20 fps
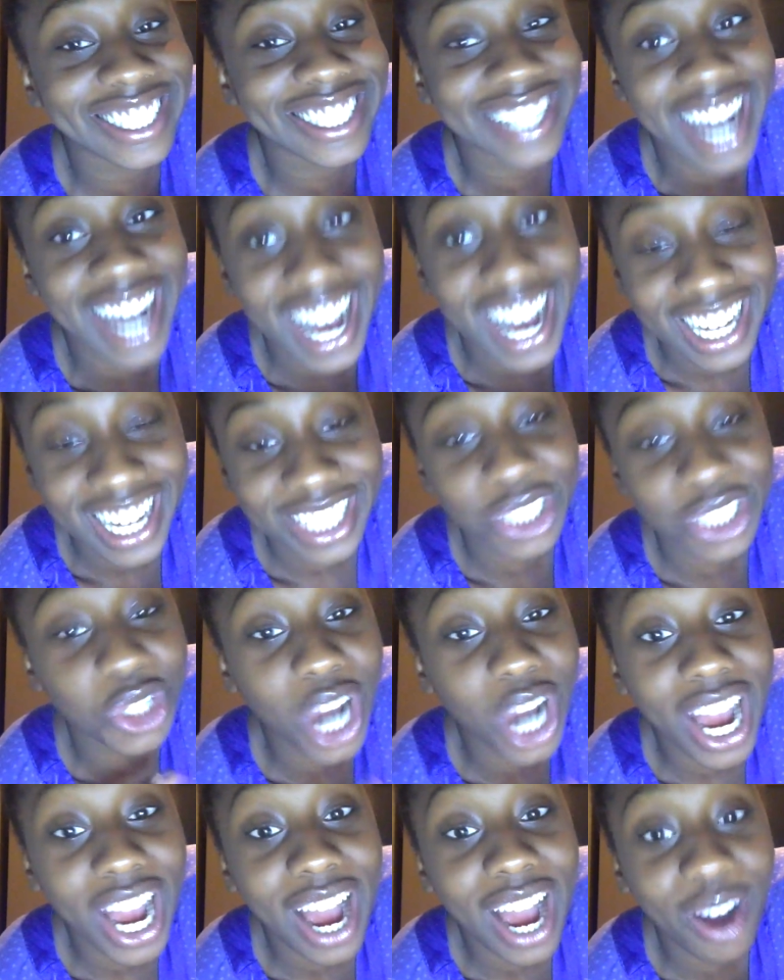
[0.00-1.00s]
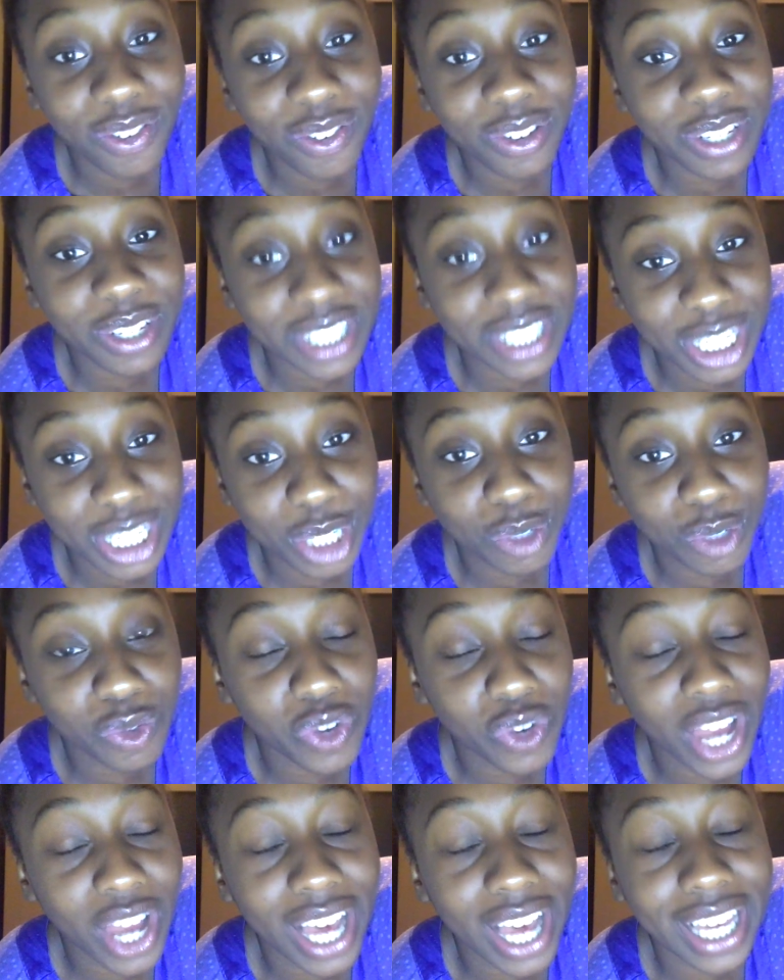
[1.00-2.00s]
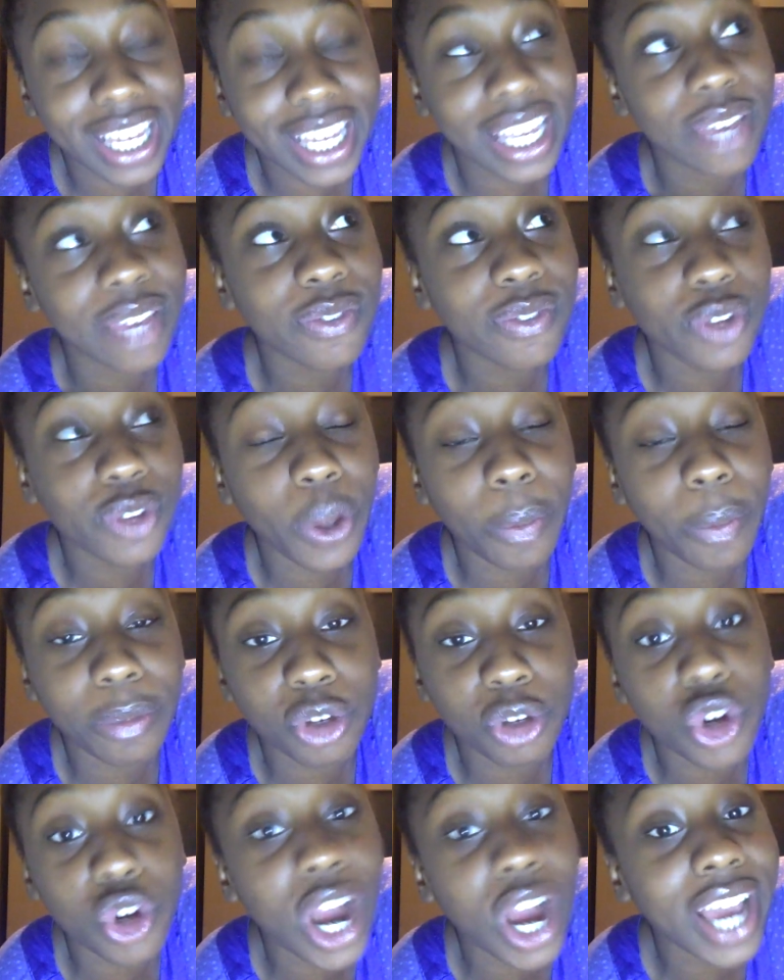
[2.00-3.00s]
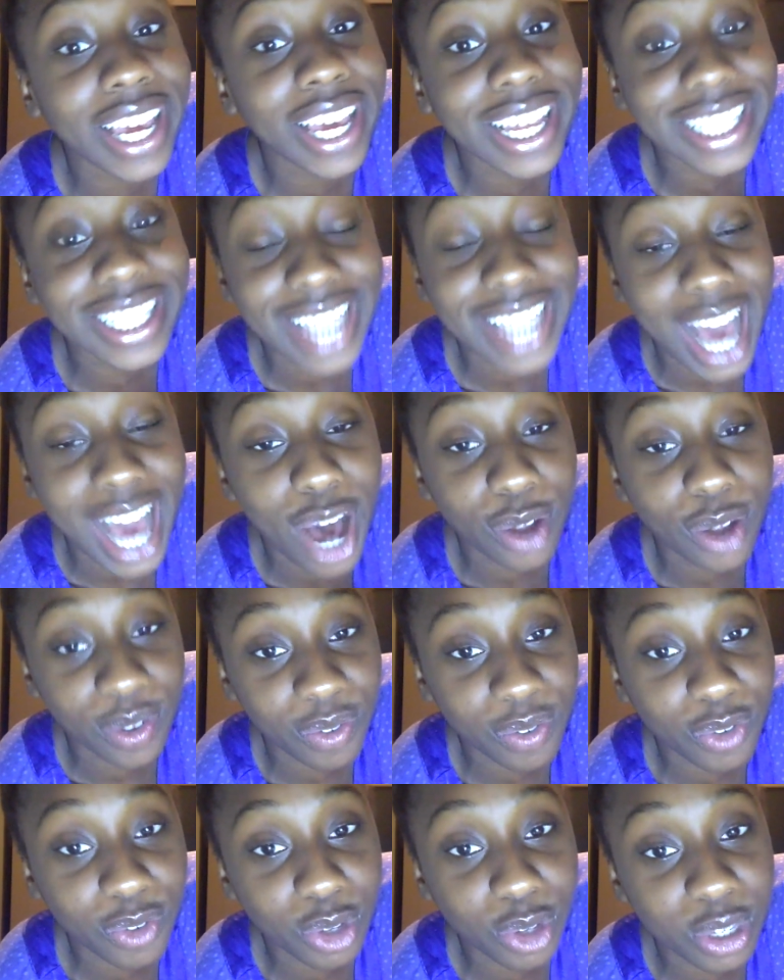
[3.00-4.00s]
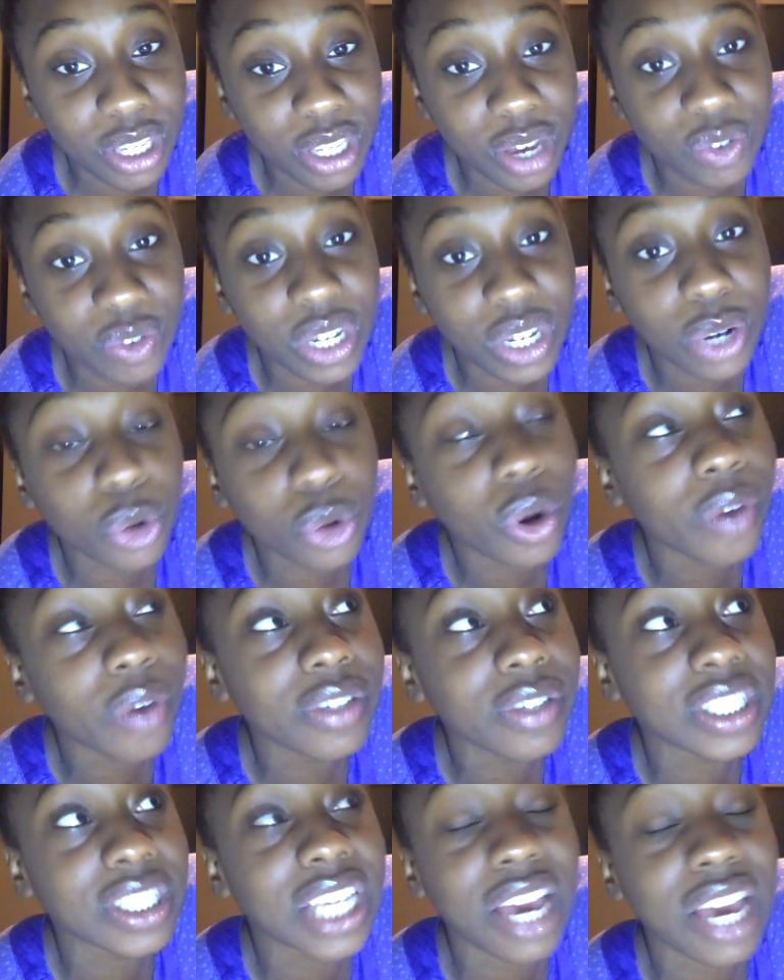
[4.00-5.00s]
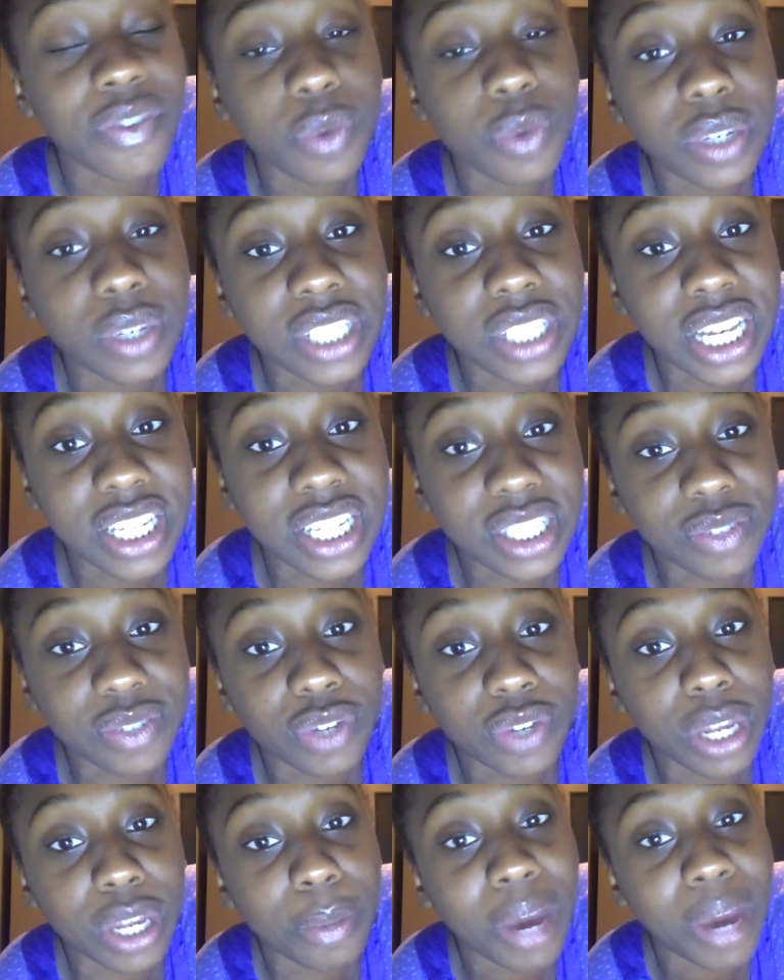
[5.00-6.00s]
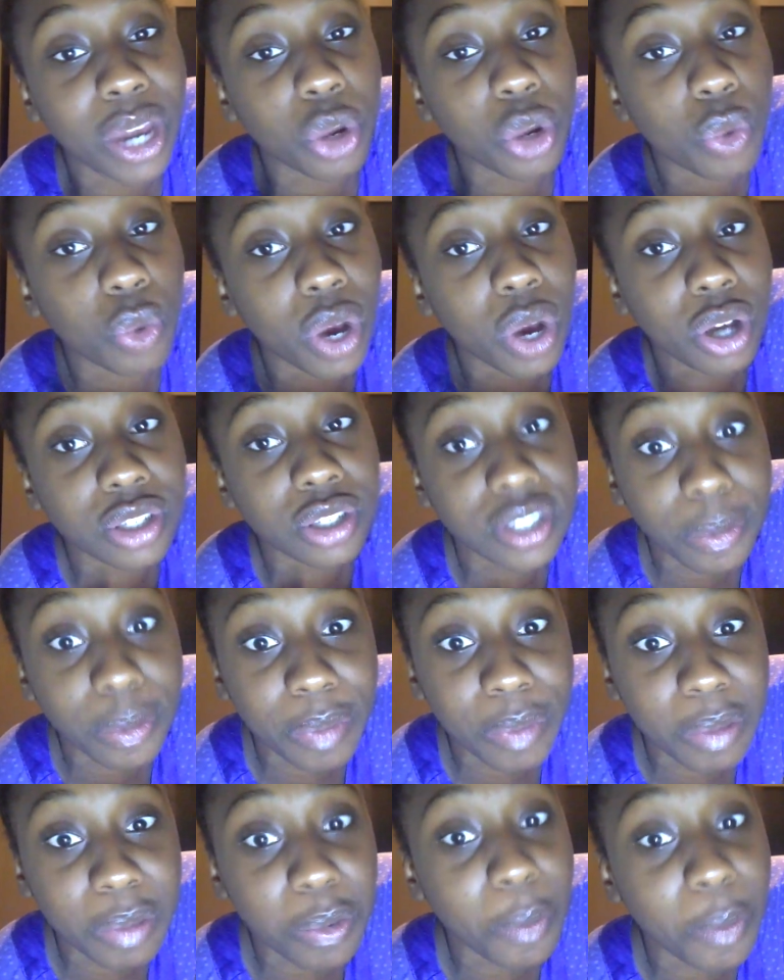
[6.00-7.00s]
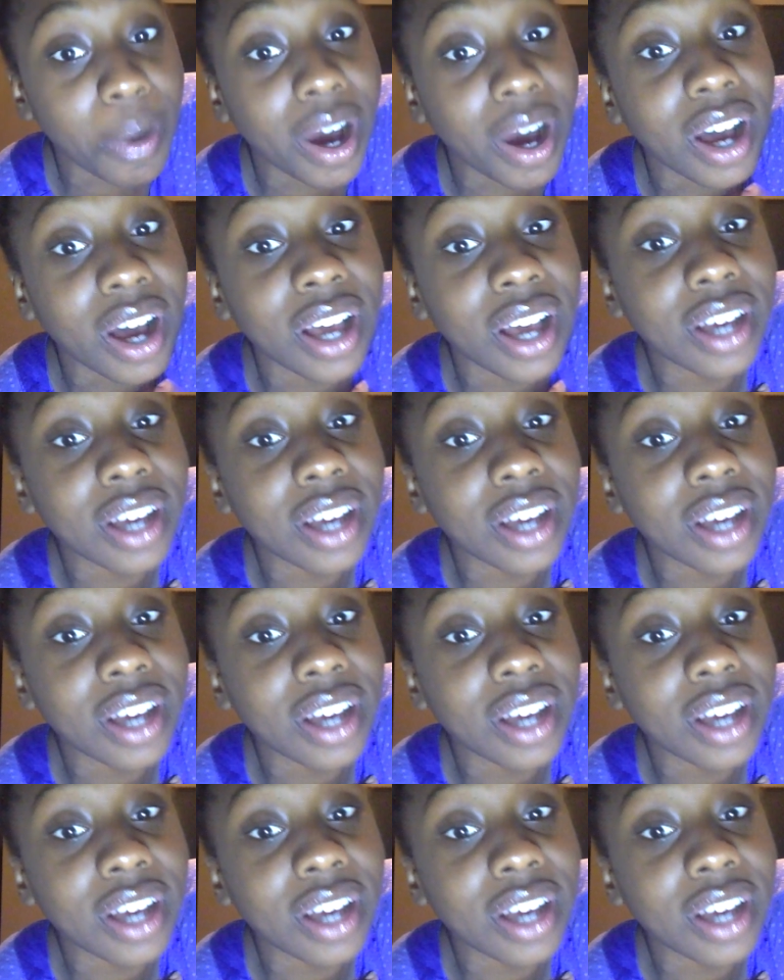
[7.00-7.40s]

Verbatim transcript: guys try out for yourself like if you don't try it out for yourself oh, obviously everyone's hair is different it might not work on some people but